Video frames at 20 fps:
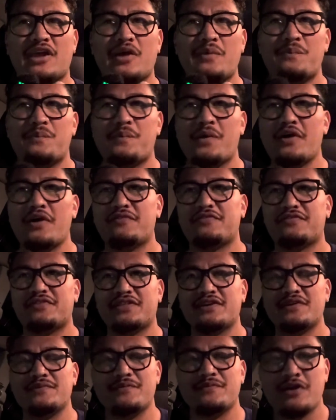both of
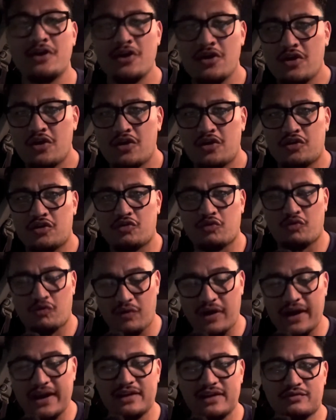them
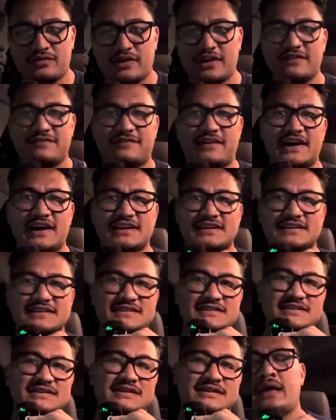great
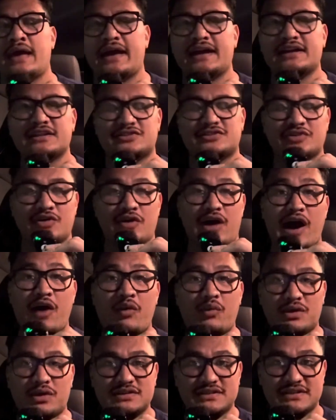fighters. And so I
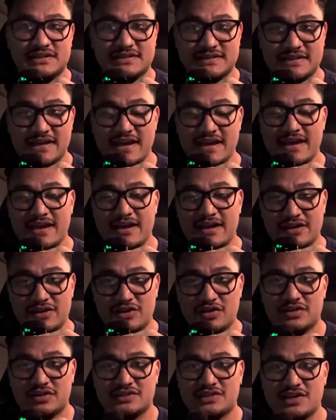want to see
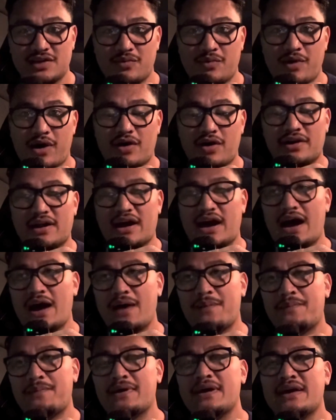Deontay Wilder
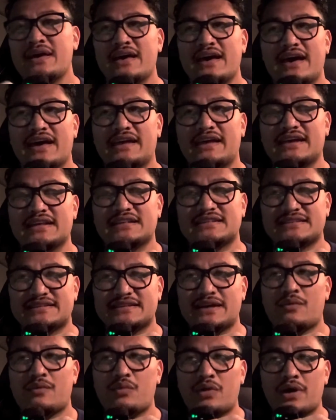up against
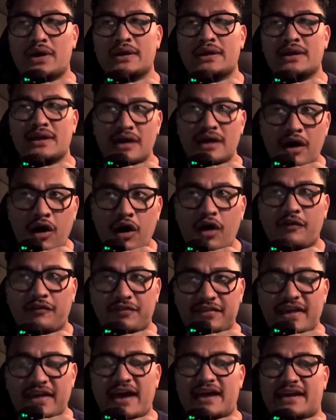someone of
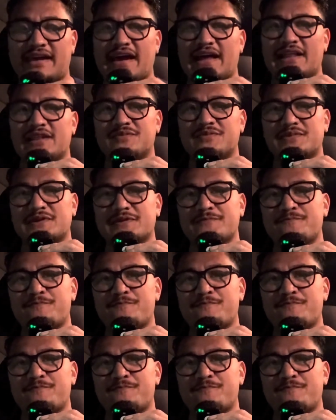that caliber.